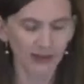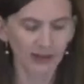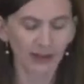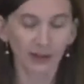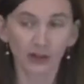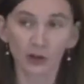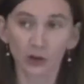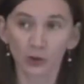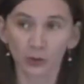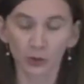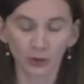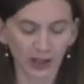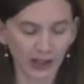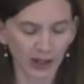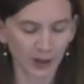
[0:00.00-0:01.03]
It is
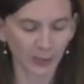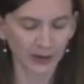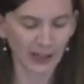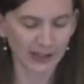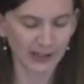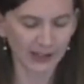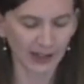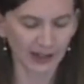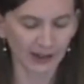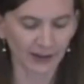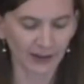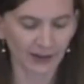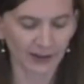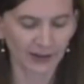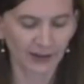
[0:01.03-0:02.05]
truly a blessing.
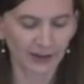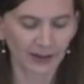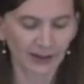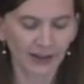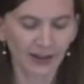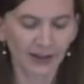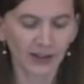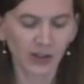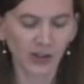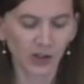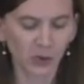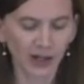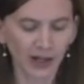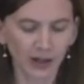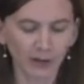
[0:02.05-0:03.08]
It is
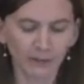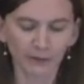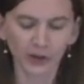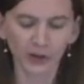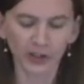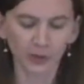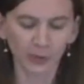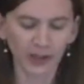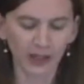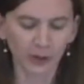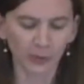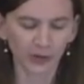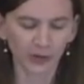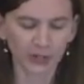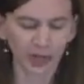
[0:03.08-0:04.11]
so helpful to be
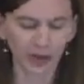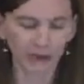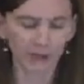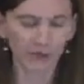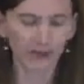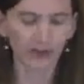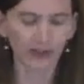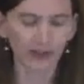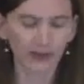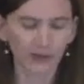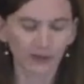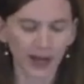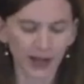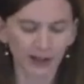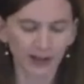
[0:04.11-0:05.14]
able to have feelings
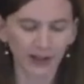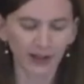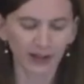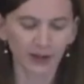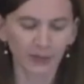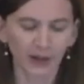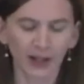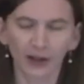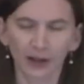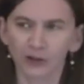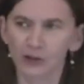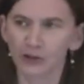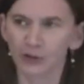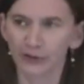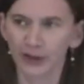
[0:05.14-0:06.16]
validated by other
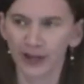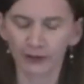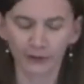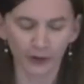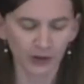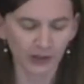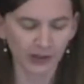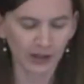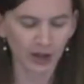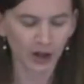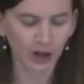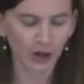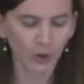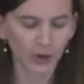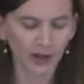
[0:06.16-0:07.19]
survivors
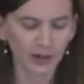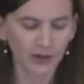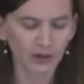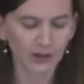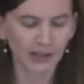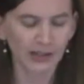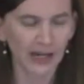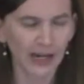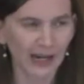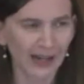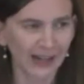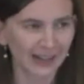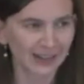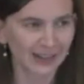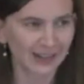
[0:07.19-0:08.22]
who
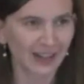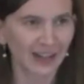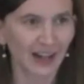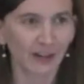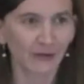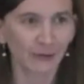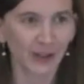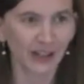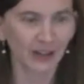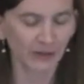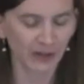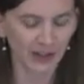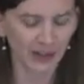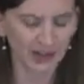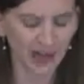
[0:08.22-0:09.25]
understand and have many of
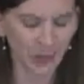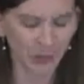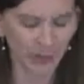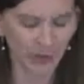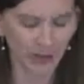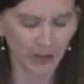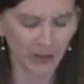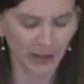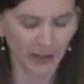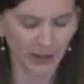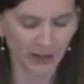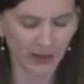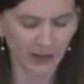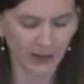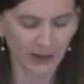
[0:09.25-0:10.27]
the same
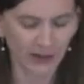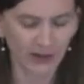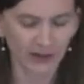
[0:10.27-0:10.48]
feelings.